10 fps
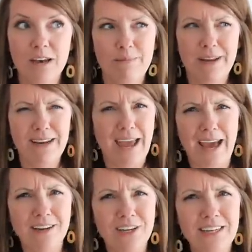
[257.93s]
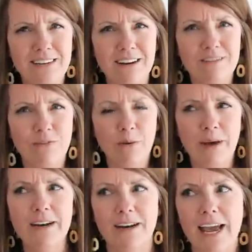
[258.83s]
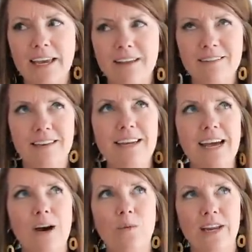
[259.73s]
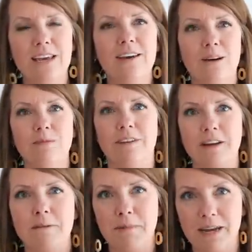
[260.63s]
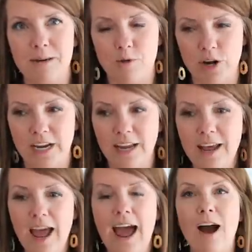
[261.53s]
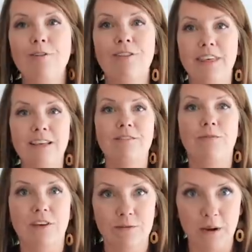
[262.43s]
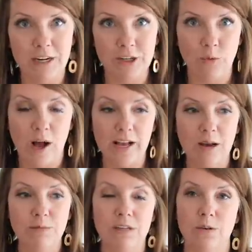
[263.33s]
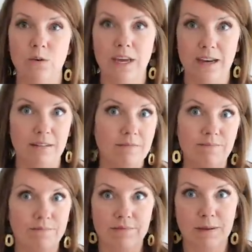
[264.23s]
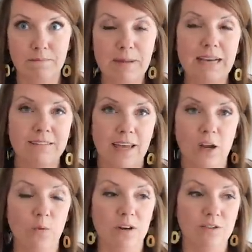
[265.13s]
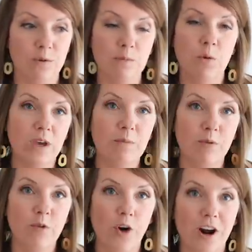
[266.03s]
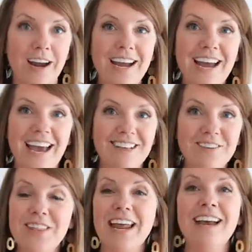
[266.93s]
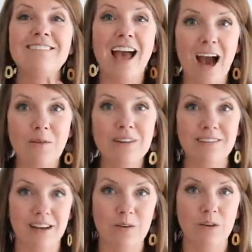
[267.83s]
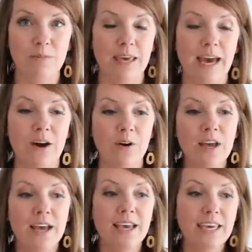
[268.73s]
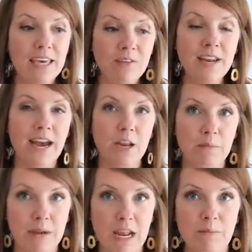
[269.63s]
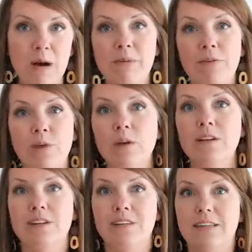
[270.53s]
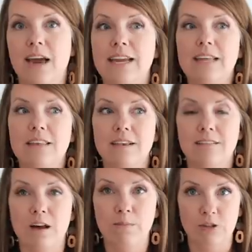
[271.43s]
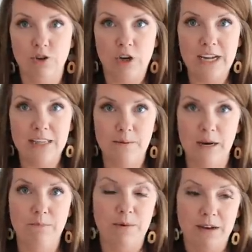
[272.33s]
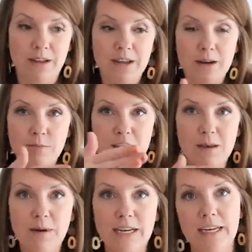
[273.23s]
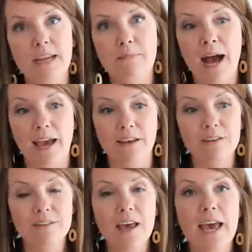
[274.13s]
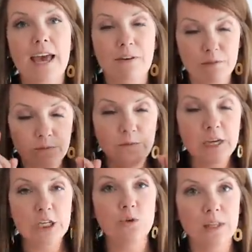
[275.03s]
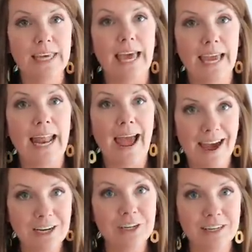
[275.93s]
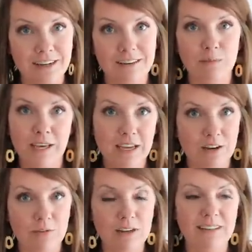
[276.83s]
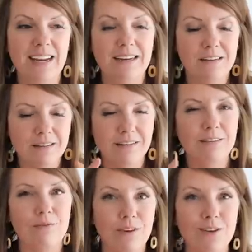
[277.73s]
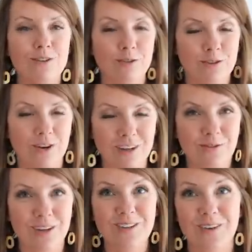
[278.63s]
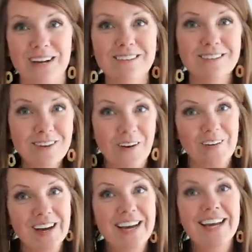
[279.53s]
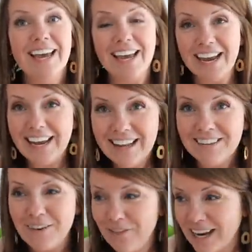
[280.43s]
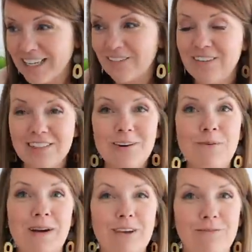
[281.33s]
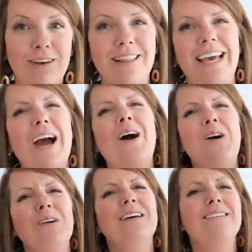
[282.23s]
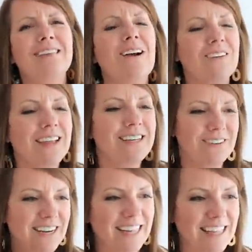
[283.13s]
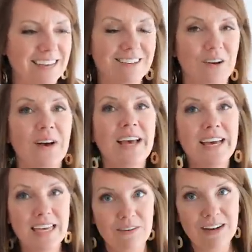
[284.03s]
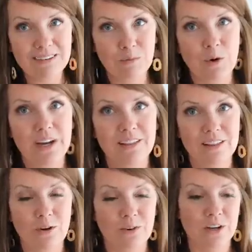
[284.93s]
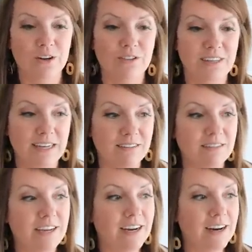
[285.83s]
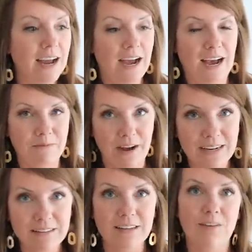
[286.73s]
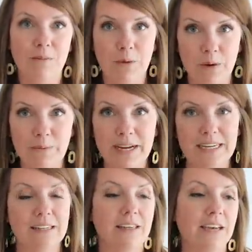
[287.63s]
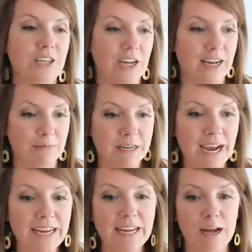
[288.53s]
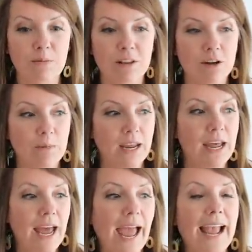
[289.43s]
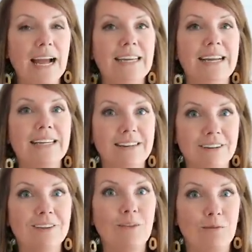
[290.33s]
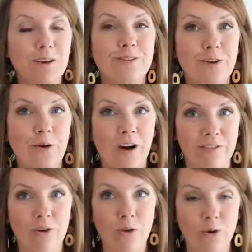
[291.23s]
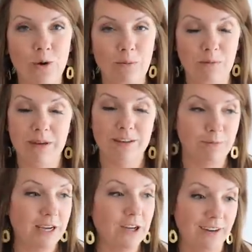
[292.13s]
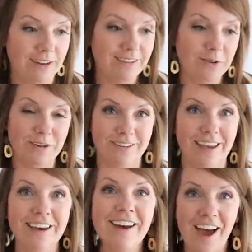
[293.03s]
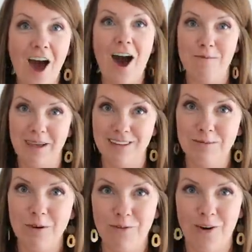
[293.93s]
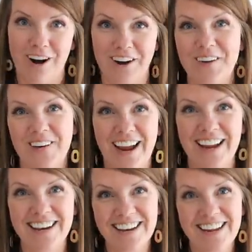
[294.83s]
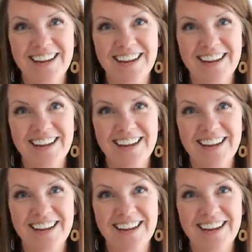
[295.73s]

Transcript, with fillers: but it actually does feel better. And I could see now when he comes in on Monday morning, how this feels better to walk up to than the mess that it was from the week before. And so that has always stuck with me, how even at a minimum, if we will just tidy things up and straighten them up and put them on neat piles, visually it actually does make a difference, and it doesn't feel so stressful to us. So it is effective, even though it might feel like, oh, is that really doing anything? So even as I'm going on over the girls' desks here, I'm finding stuff, I'm gonna run back into the kitchen, I'm tidying up a little bit, and it doesn't feel so overwhelming, because my goodness, it was a hot mess before, right?